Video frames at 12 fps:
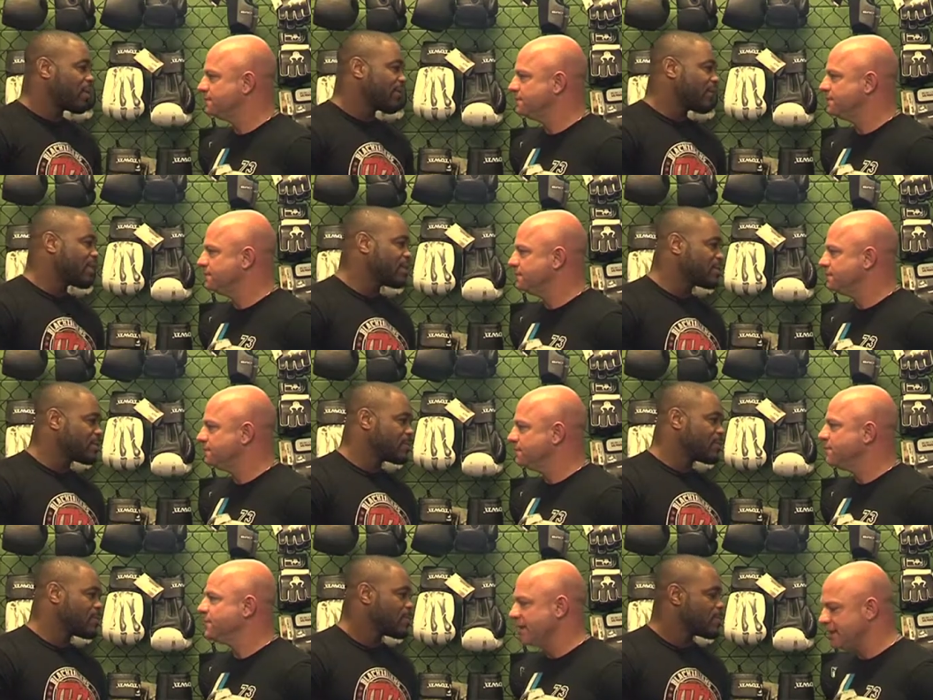Speaker 1: with our fans.
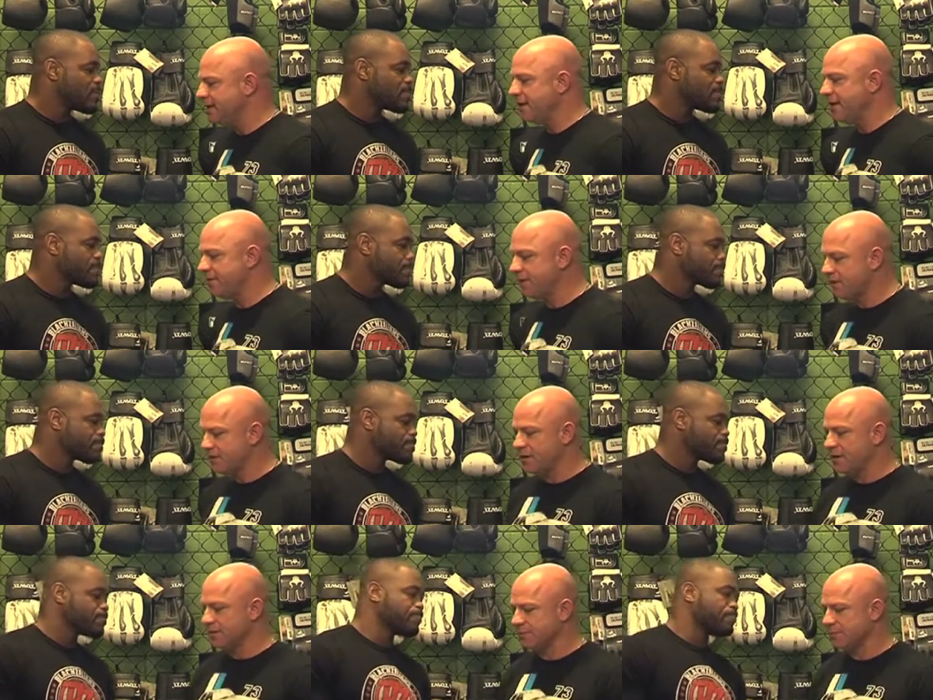
Speaker 2: Okay. And the other thing I
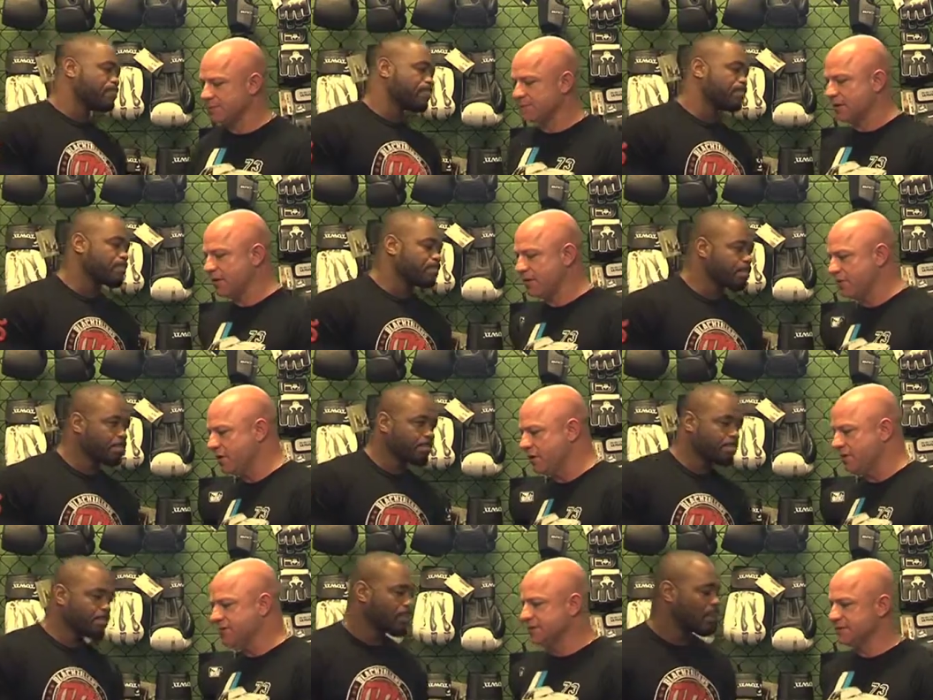suppose that I've
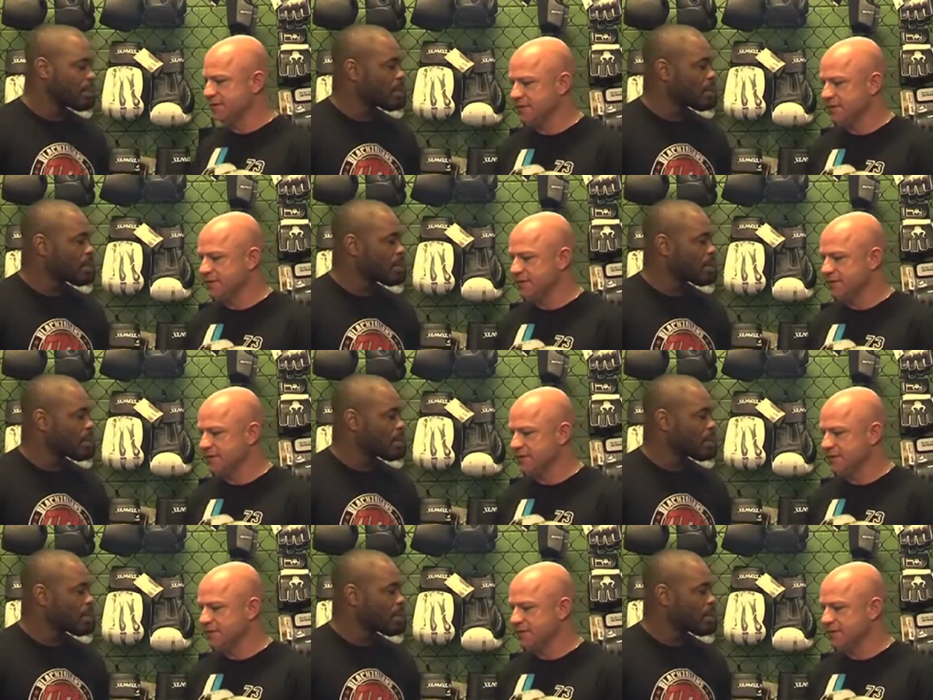noticed is